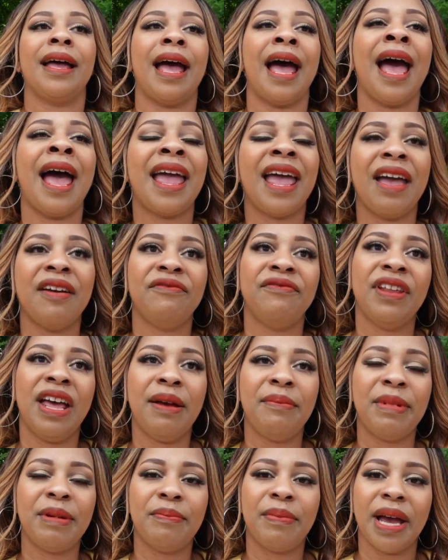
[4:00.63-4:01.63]
I have
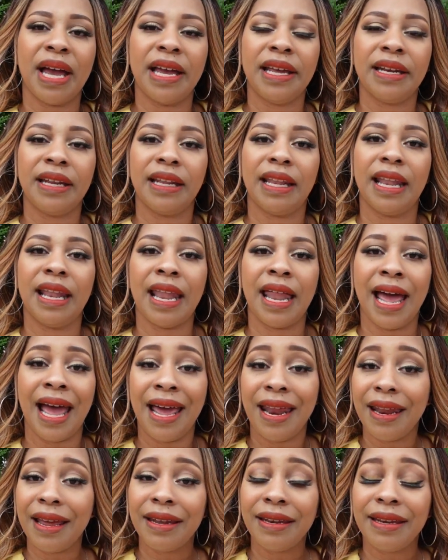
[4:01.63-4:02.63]
not been buying a
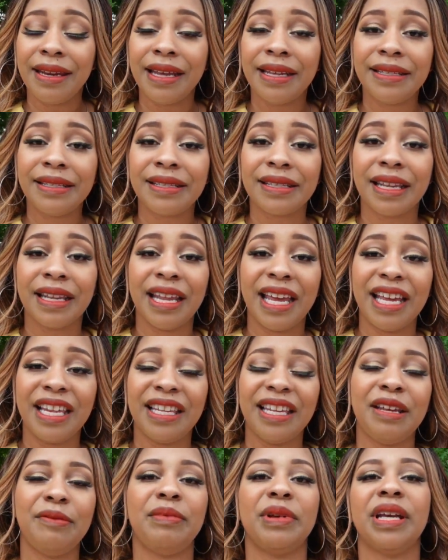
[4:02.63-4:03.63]
lot of knits
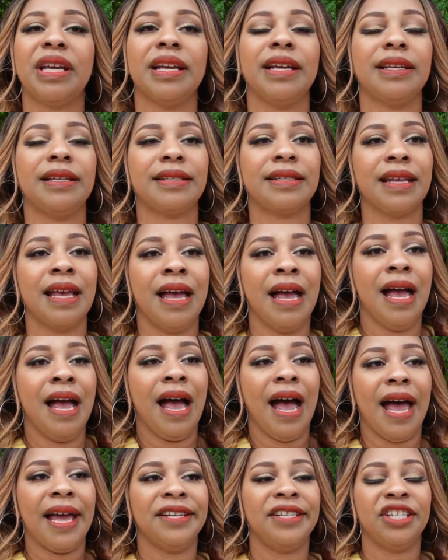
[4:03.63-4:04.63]
lately, because
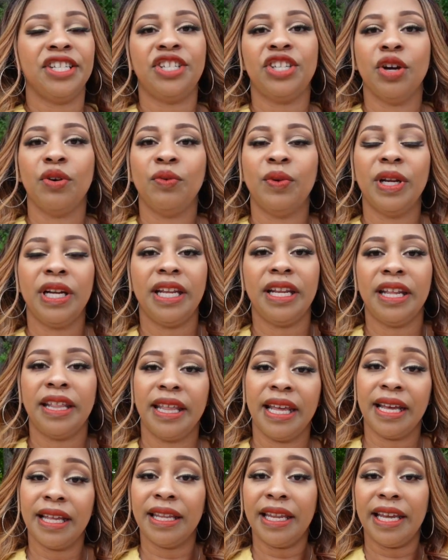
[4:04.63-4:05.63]
I just don't want
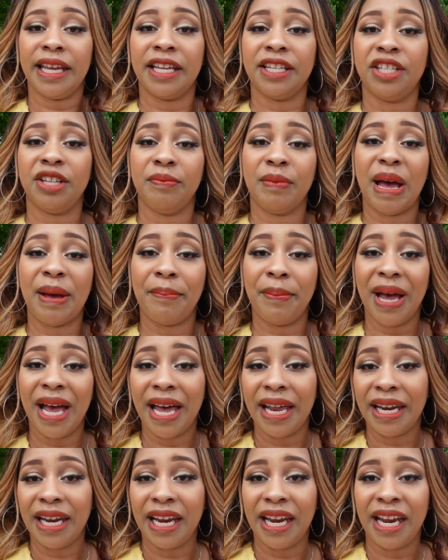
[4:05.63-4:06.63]
anything clinging to my
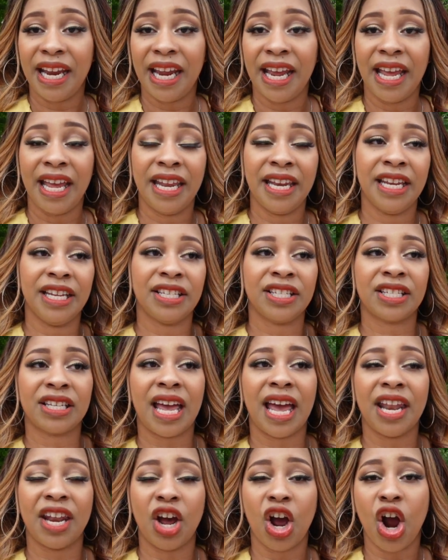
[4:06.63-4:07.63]
body, and it's
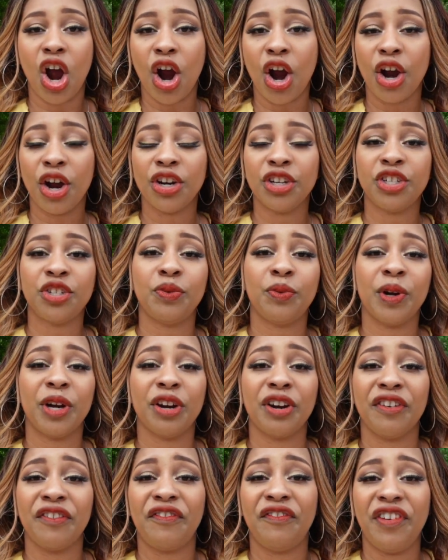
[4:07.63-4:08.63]
kind of hard to
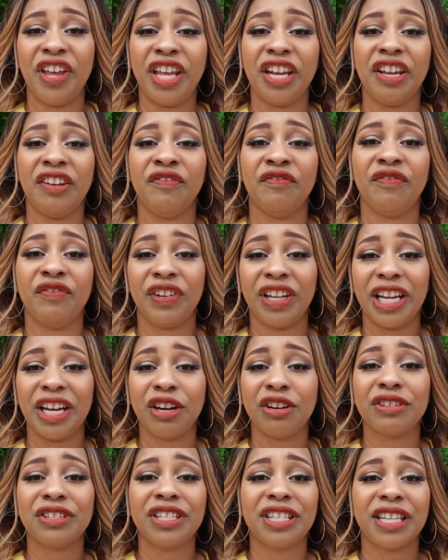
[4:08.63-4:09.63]
wear a fit and
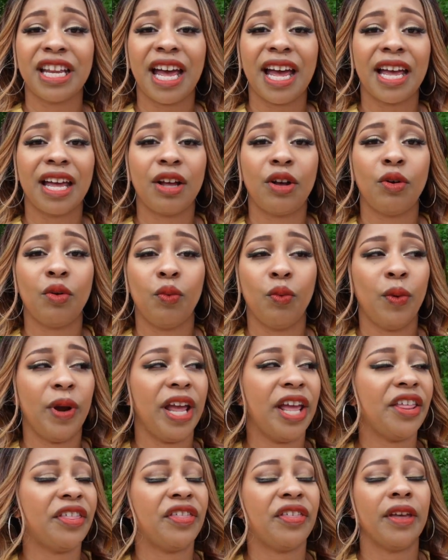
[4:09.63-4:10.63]
flare style
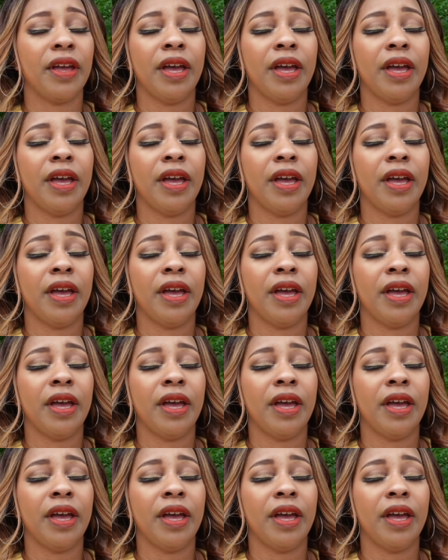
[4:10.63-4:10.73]
with